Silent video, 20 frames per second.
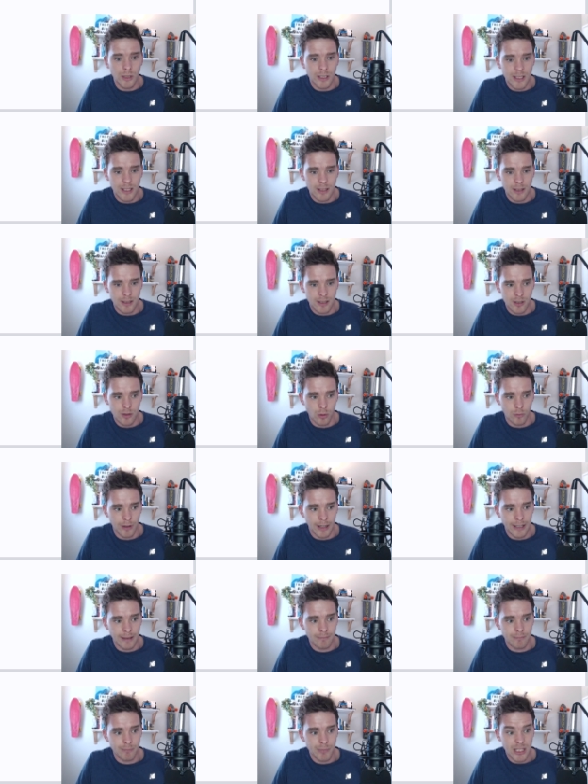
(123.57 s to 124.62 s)
It's, it's not
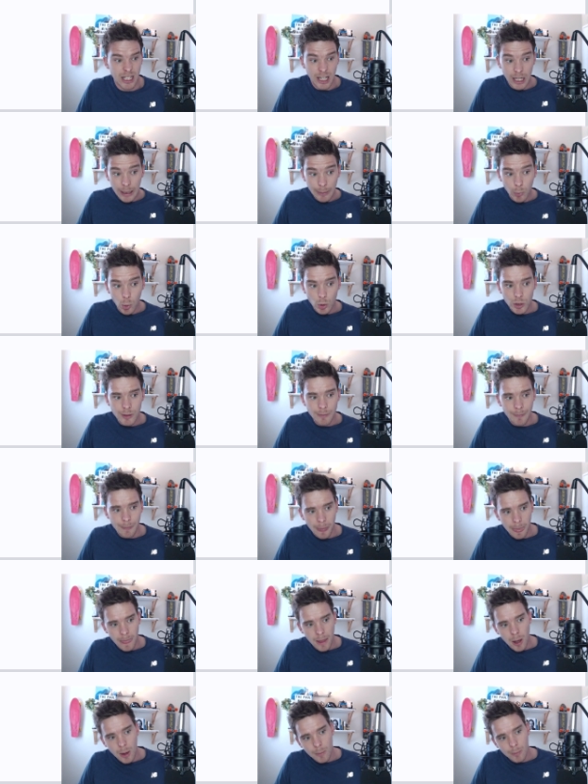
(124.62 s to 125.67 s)
really particularly important.
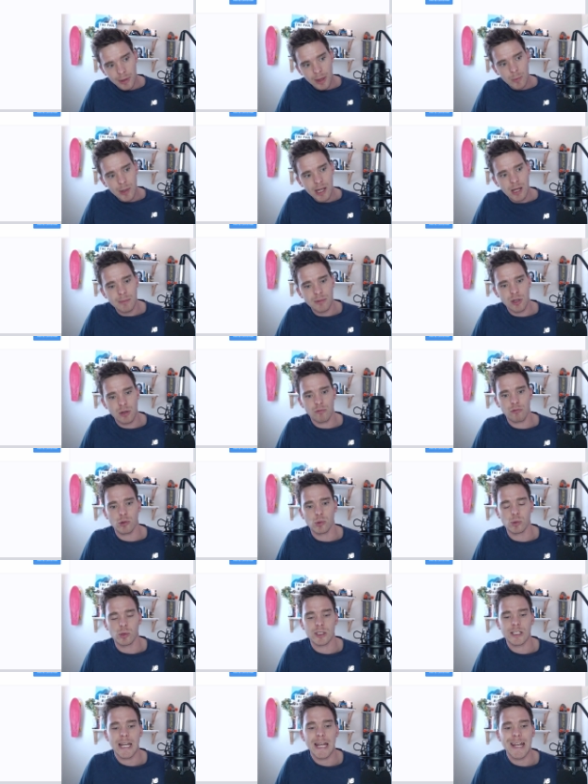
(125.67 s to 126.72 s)
But then we come to the
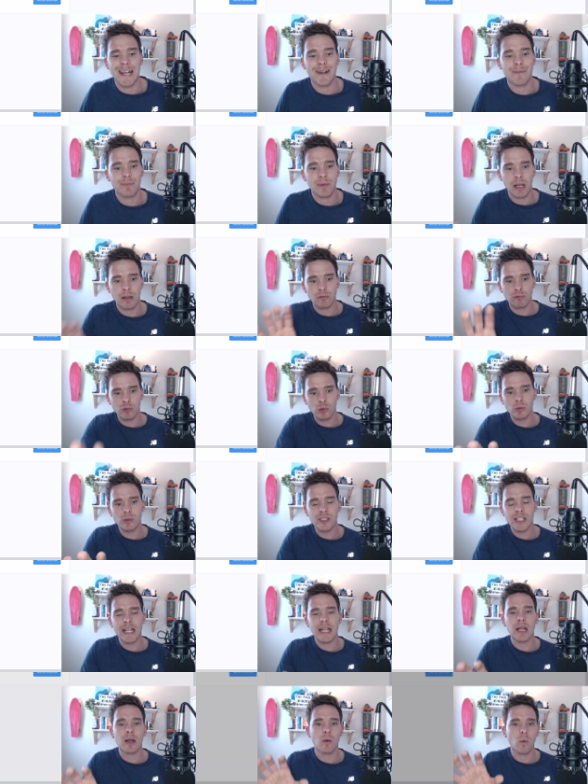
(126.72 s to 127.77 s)
rules here. And rules
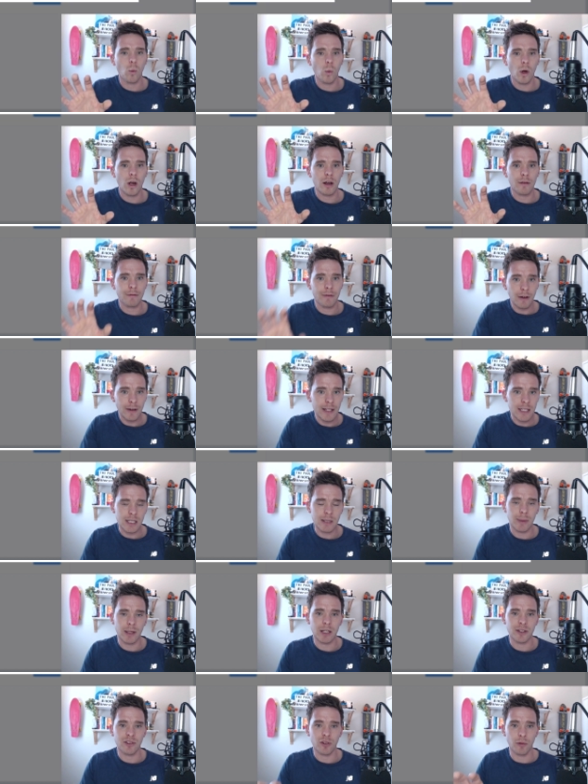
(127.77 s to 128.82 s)
here work very
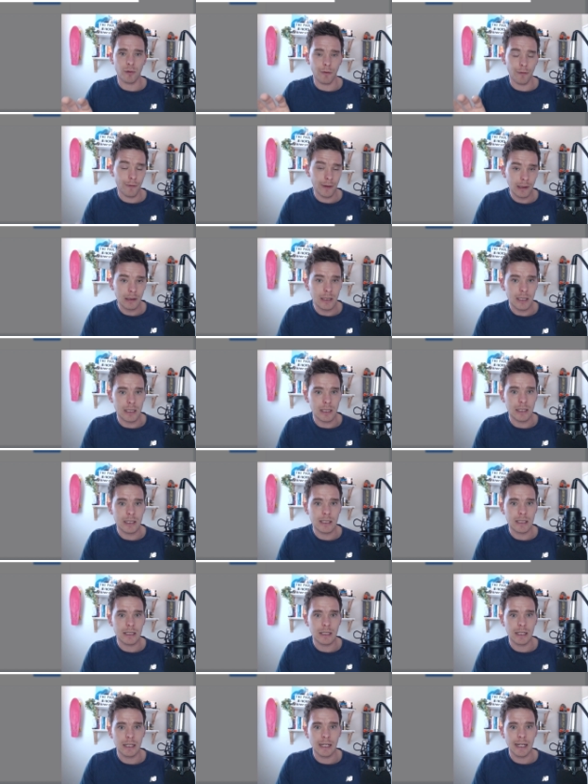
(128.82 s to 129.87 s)
similar to filters
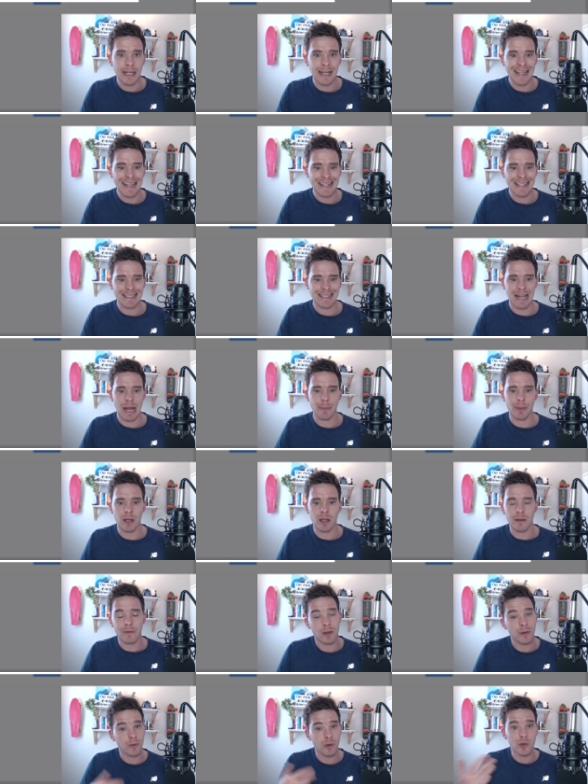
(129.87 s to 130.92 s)
in Zapier.
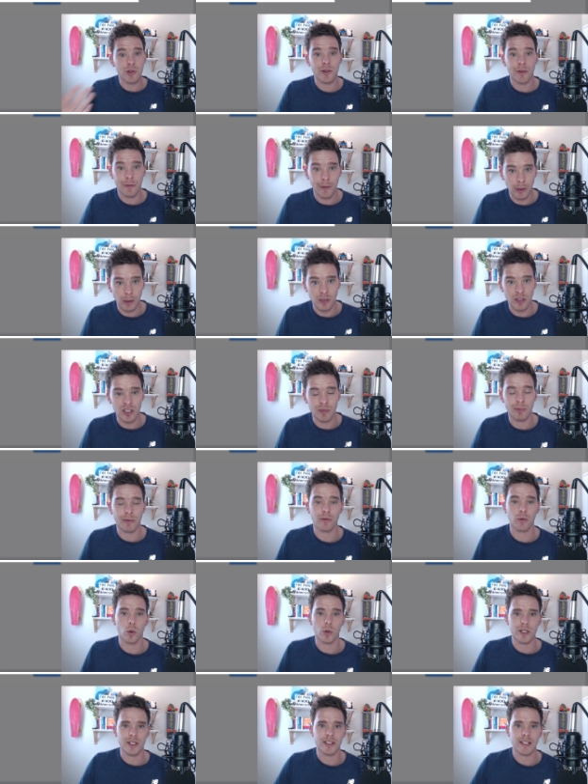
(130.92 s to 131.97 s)
If you've used filters
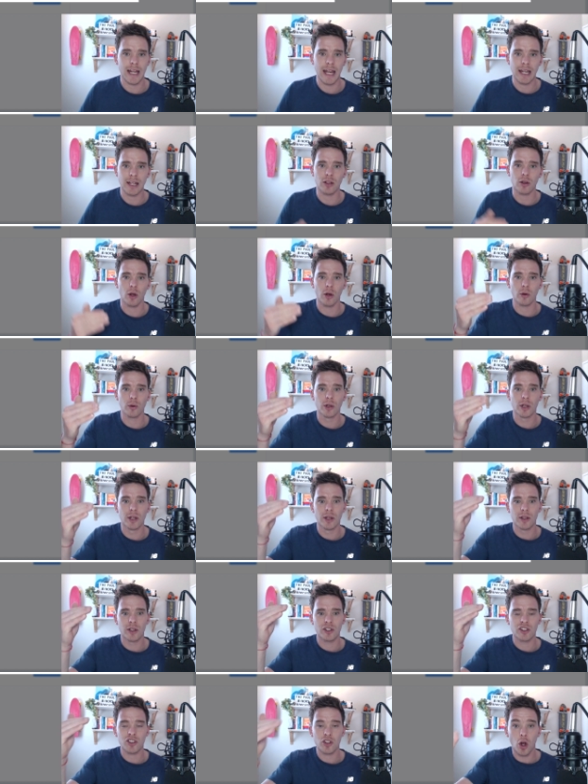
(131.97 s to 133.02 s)
before to say, you know,
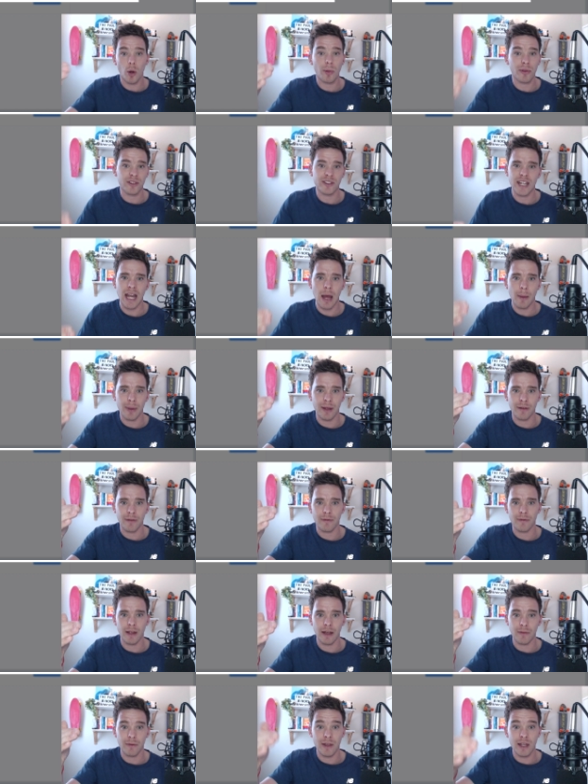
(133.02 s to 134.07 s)
stop the zap if,
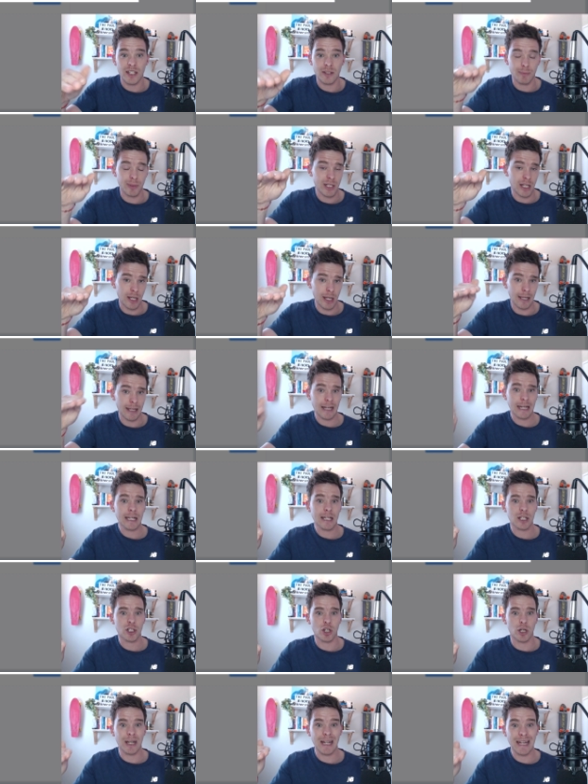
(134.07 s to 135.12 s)
if this particular
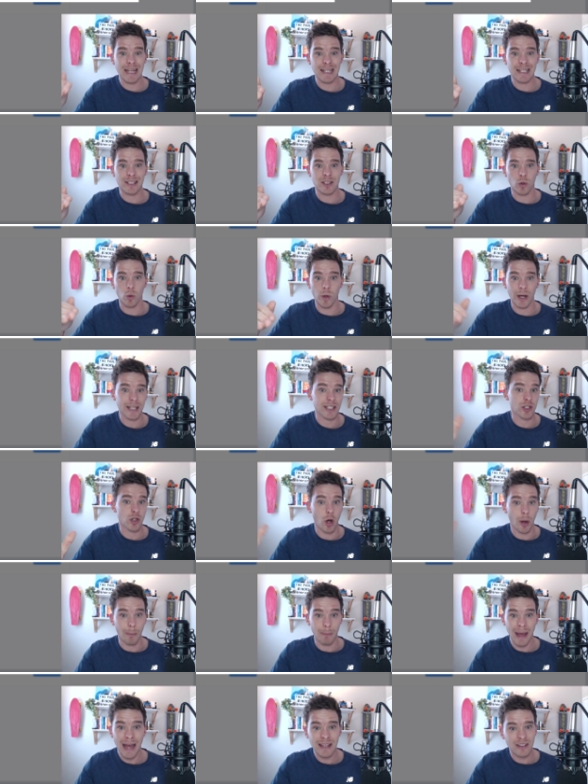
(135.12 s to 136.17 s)
condition is or is
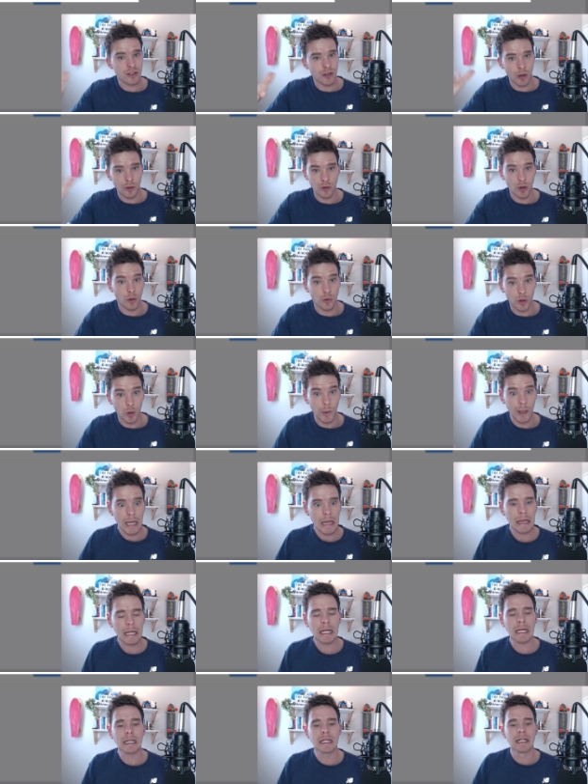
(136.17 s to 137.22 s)
not met, you know, don't do
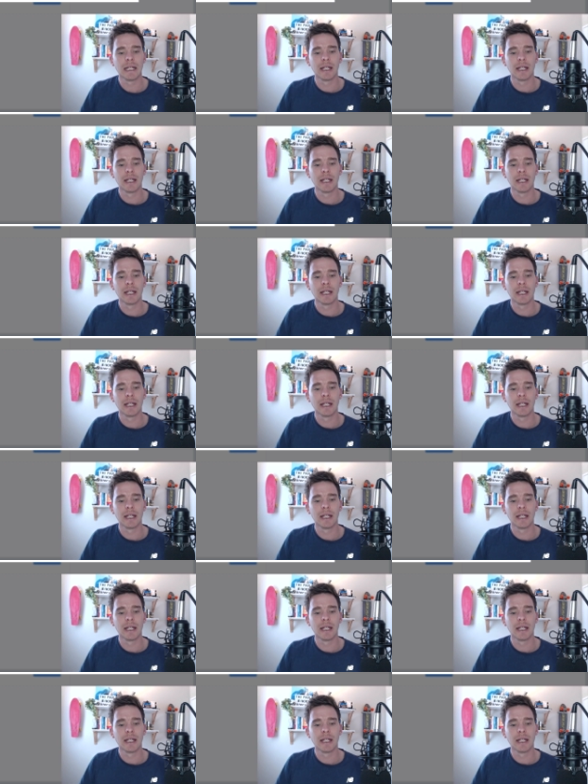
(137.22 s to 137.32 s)
anything.